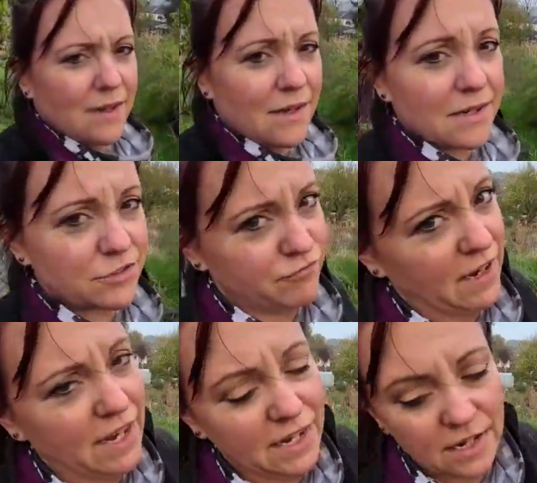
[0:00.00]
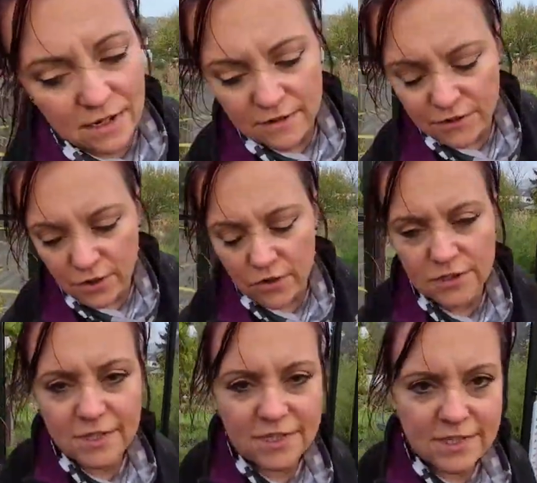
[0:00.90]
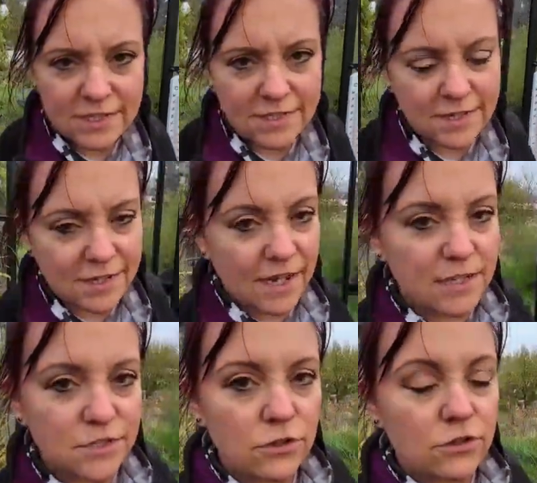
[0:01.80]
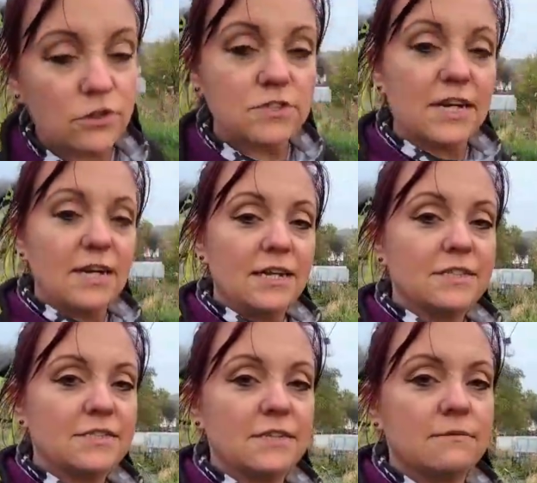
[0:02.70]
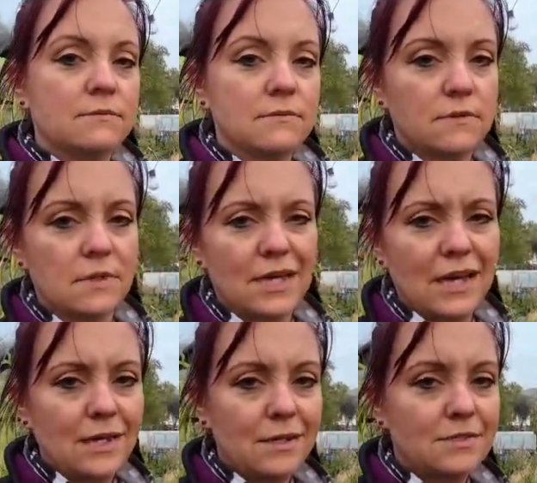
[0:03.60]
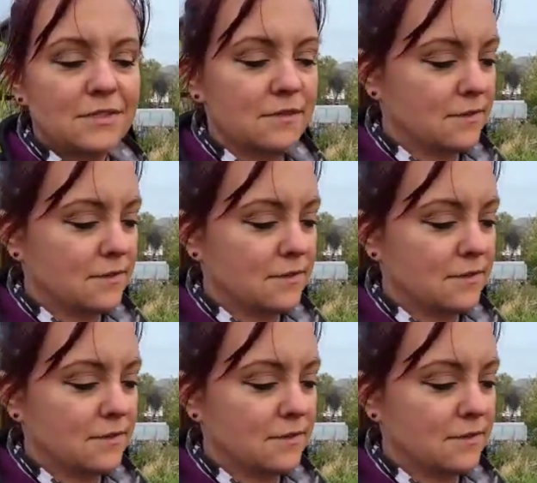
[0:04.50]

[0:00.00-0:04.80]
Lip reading: And it's raining, of course it is, isn't it? Yeah, so those garlics are garlics.